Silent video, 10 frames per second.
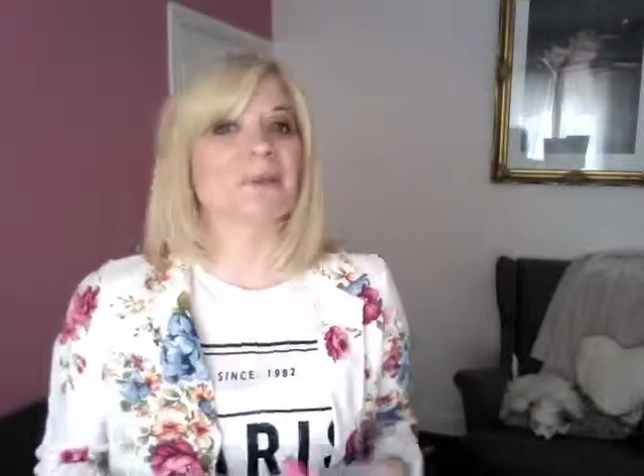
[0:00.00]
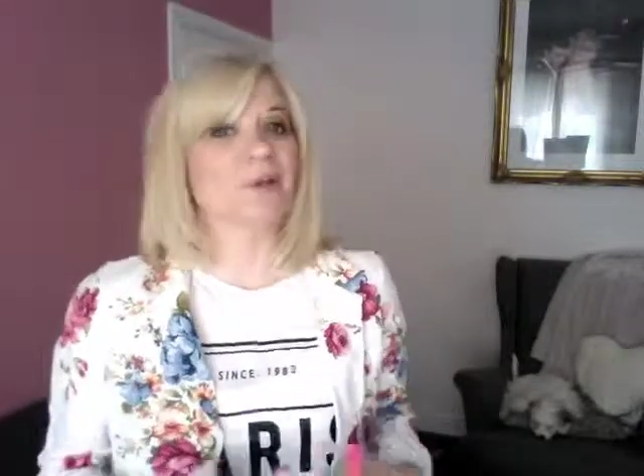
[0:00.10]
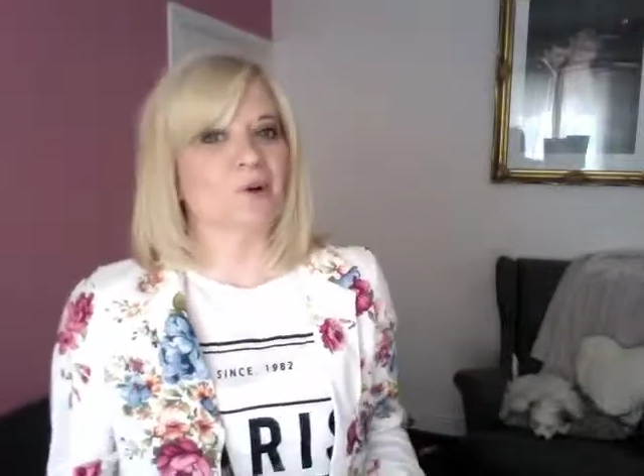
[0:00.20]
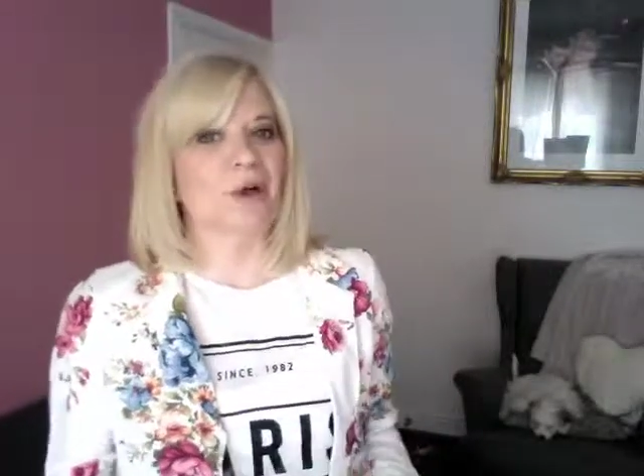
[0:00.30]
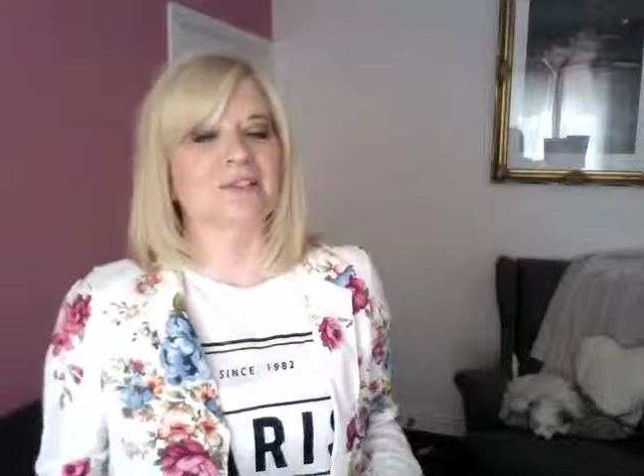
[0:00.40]
but
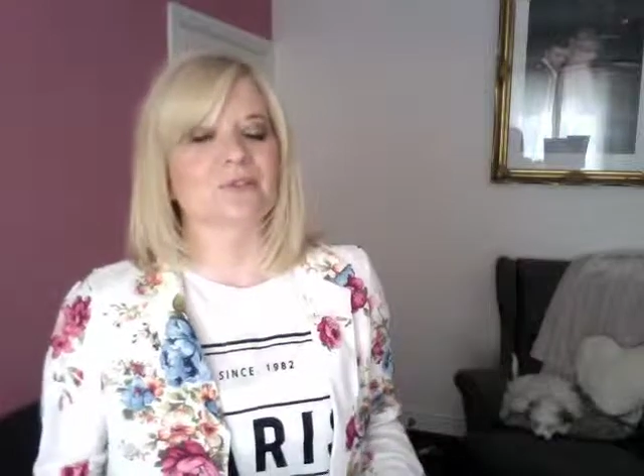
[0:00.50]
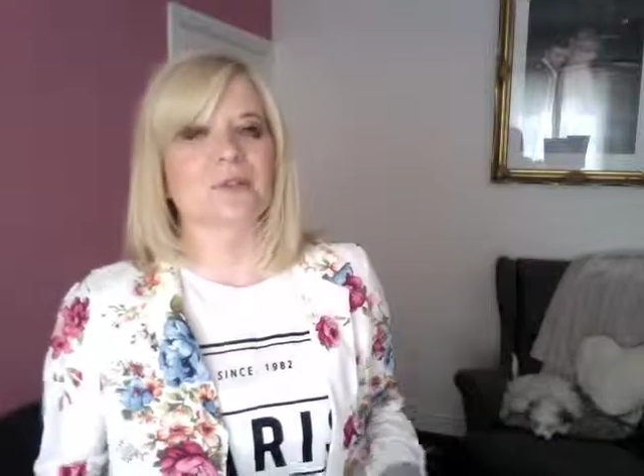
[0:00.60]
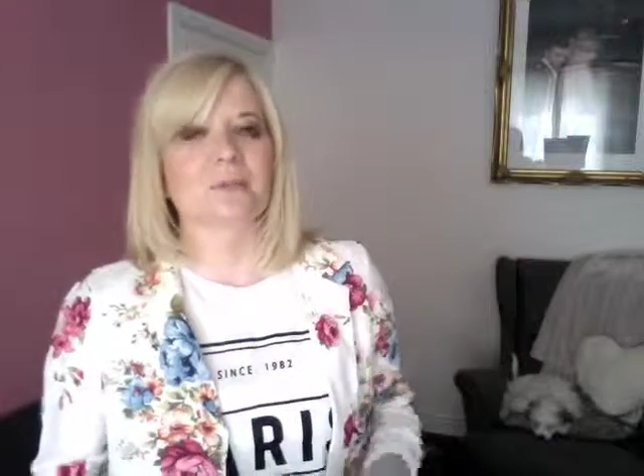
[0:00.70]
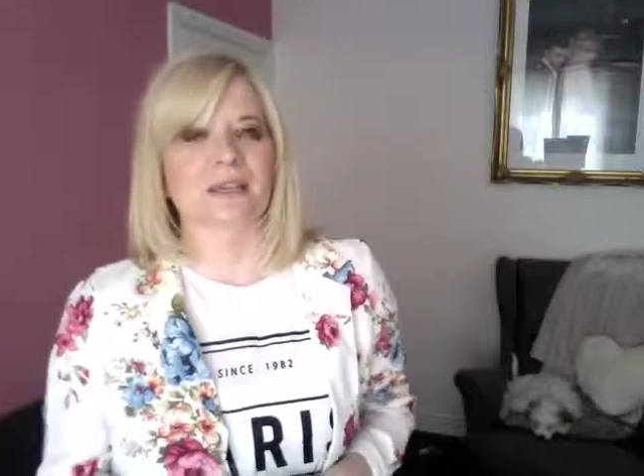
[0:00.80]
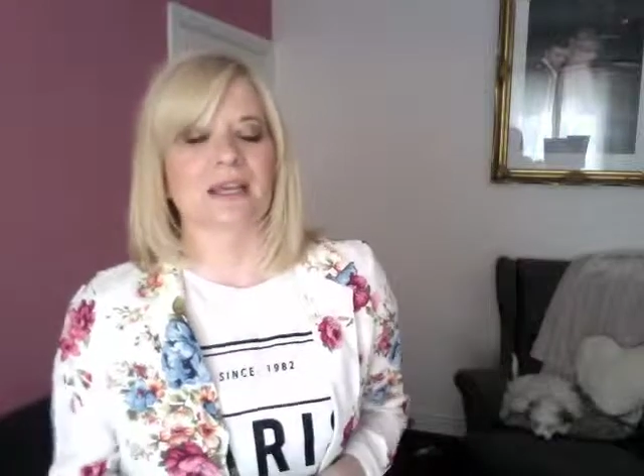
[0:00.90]
your bride and
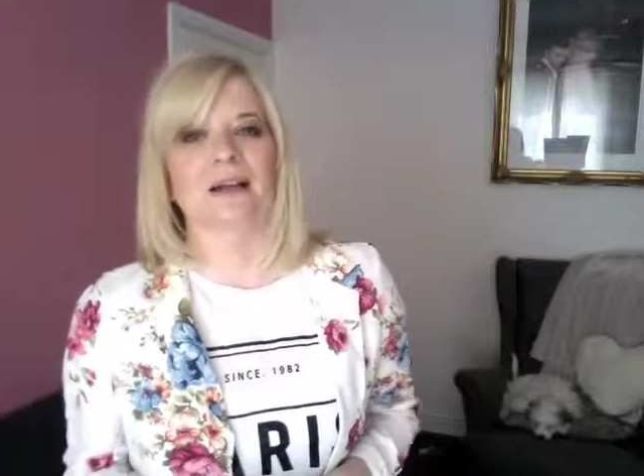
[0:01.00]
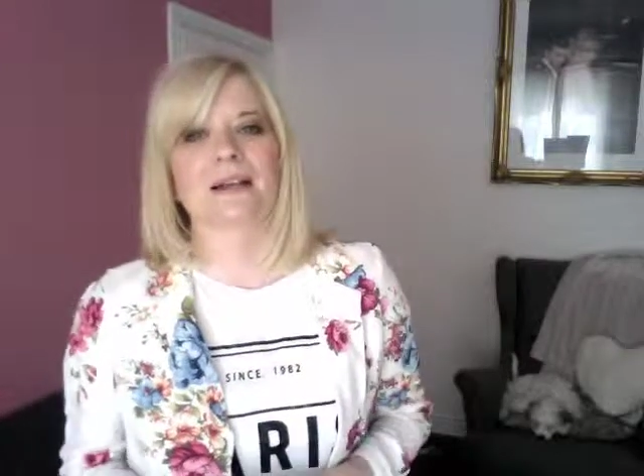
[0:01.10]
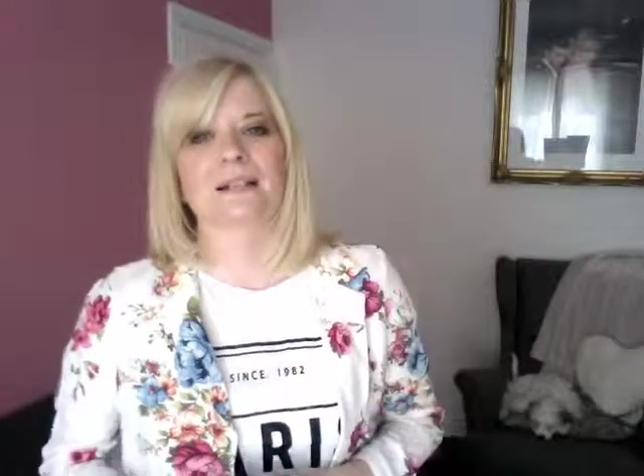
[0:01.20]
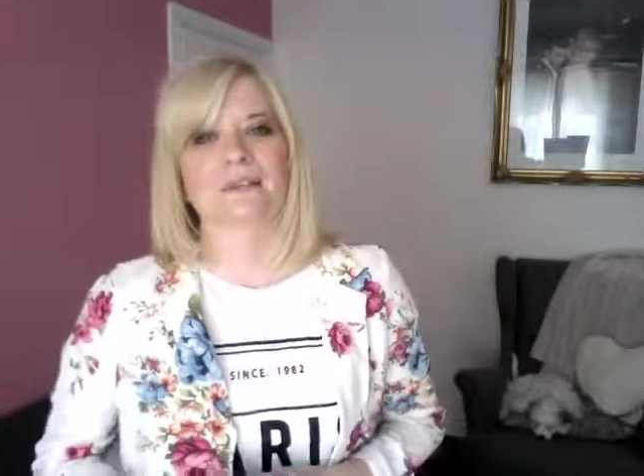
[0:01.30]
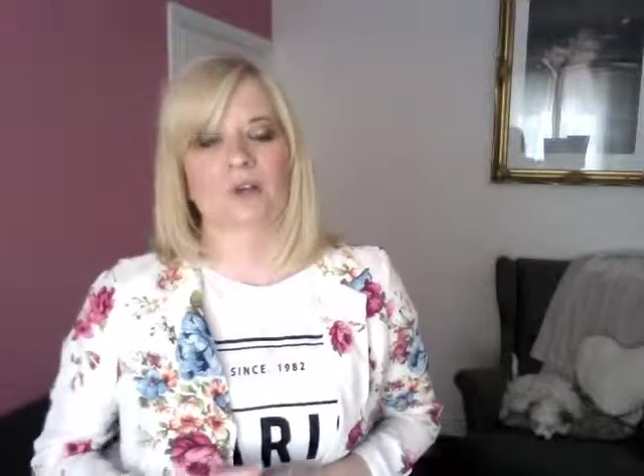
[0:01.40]
groom stay
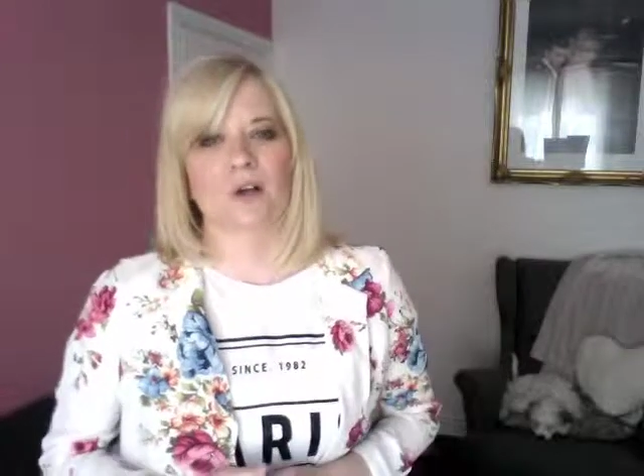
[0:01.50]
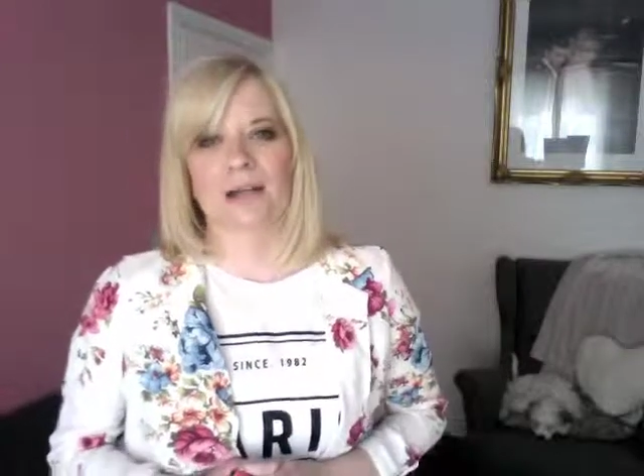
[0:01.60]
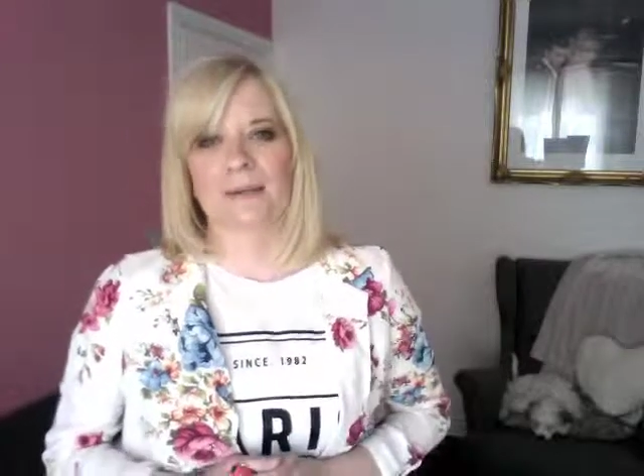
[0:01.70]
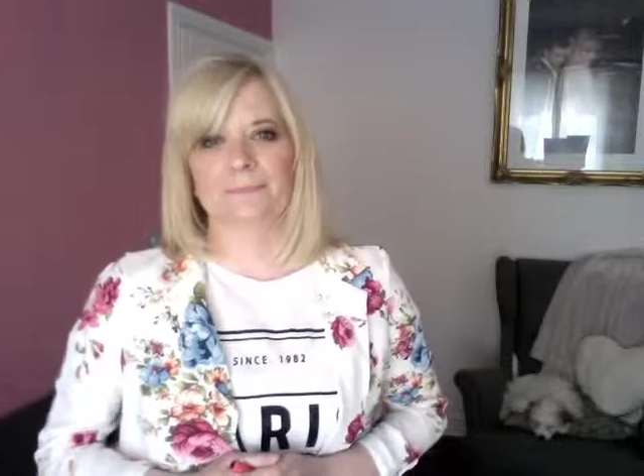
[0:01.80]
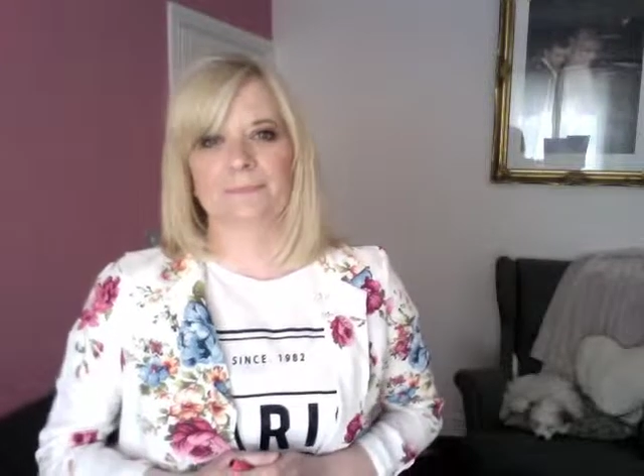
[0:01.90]
nice and
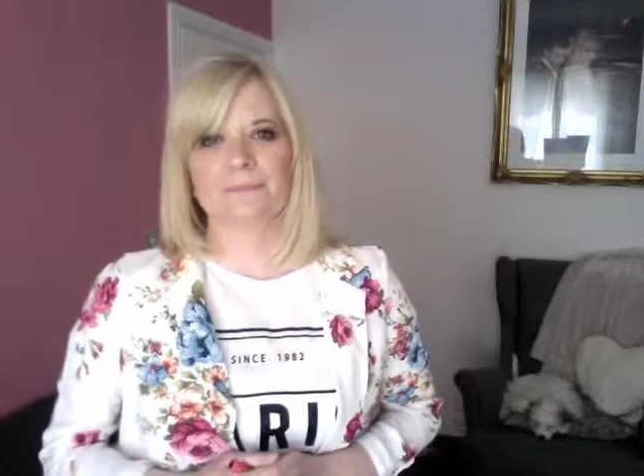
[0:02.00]
dry.